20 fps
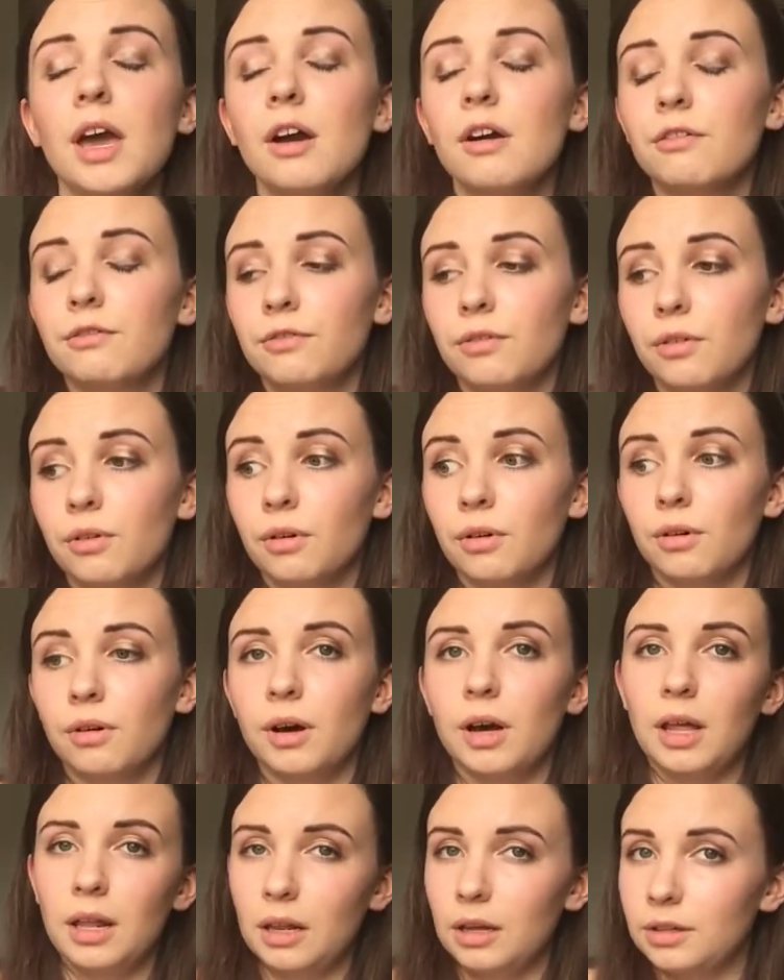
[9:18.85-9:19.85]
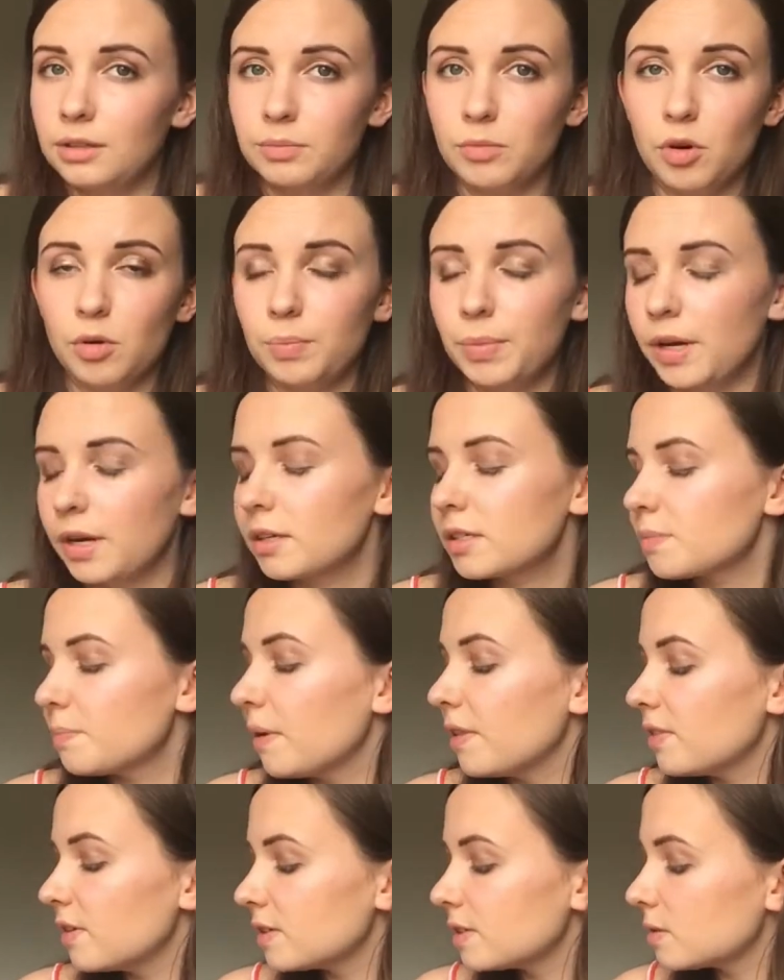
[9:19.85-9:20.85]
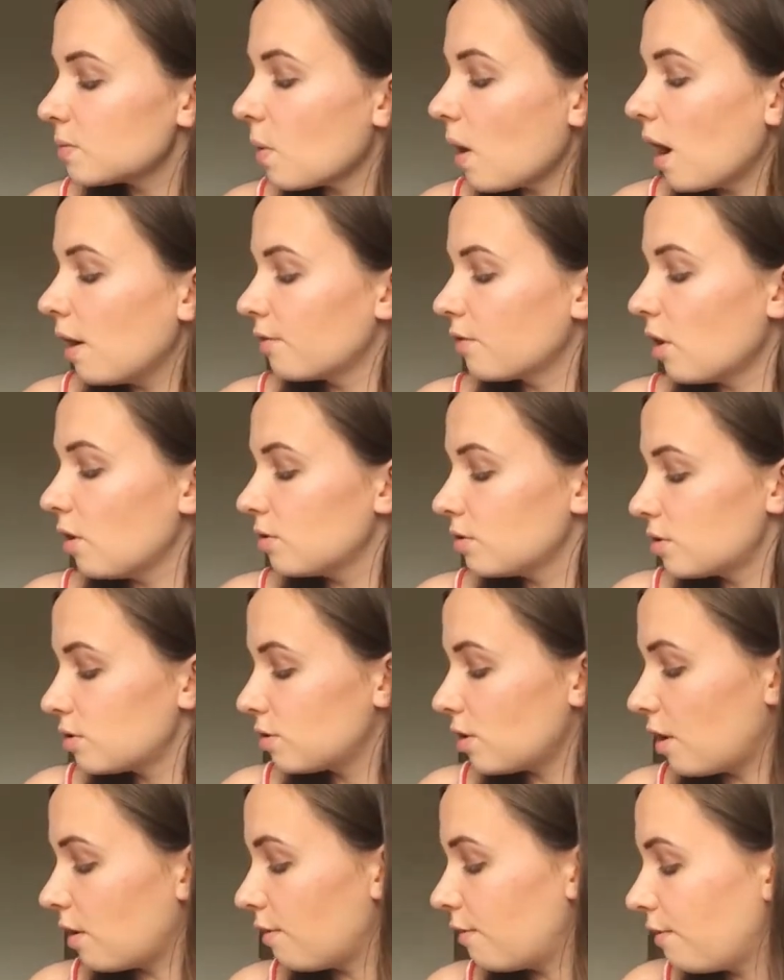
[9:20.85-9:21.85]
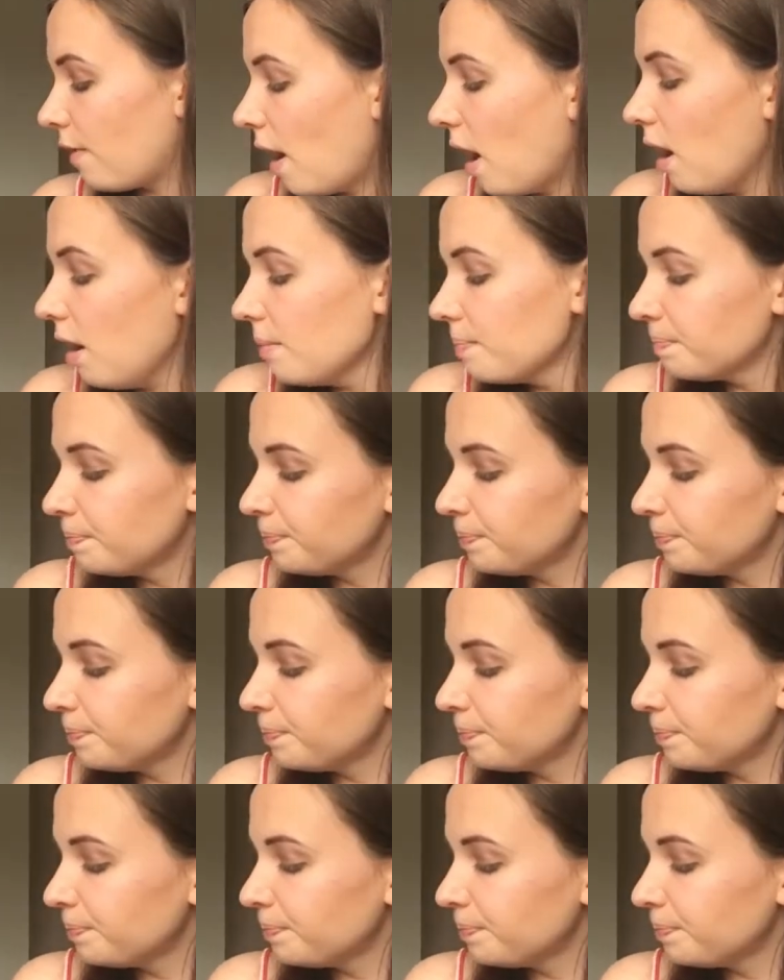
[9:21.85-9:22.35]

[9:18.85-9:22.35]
for a load more books, but this is what I've got so far.